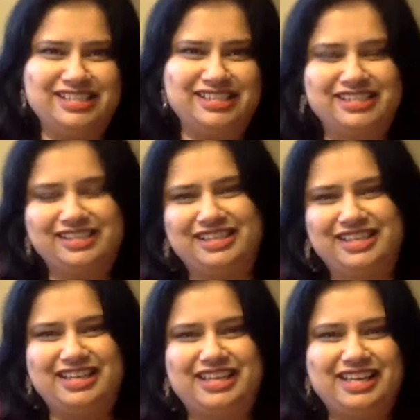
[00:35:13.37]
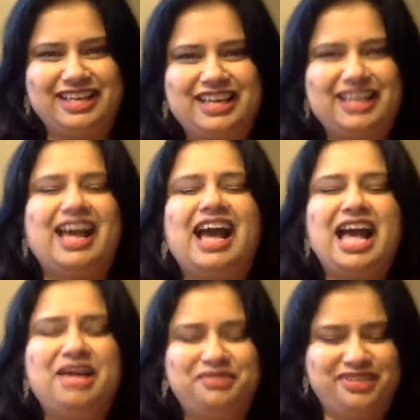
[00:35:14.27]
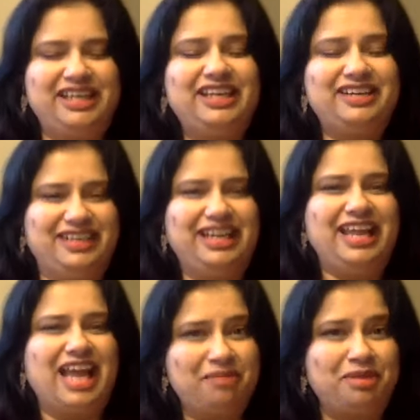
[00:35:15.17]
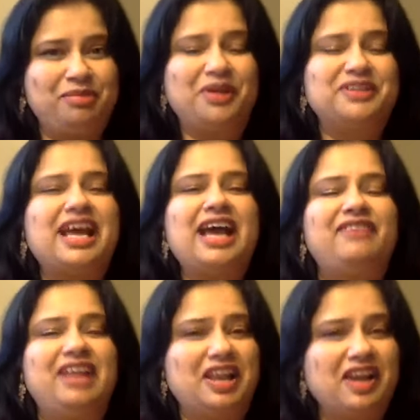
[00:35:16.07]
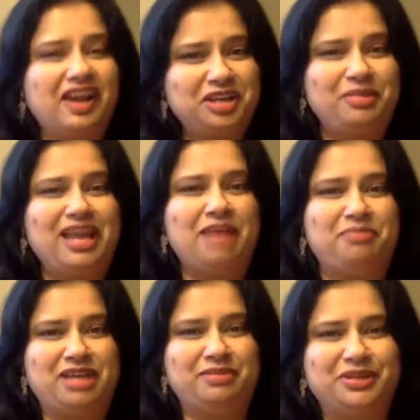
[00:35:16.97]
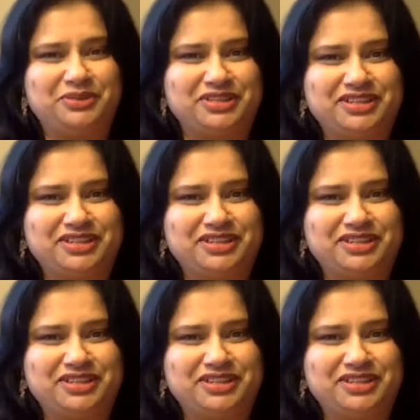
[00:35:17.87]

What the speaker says: I am really, really happy because I have a lot to be happy about.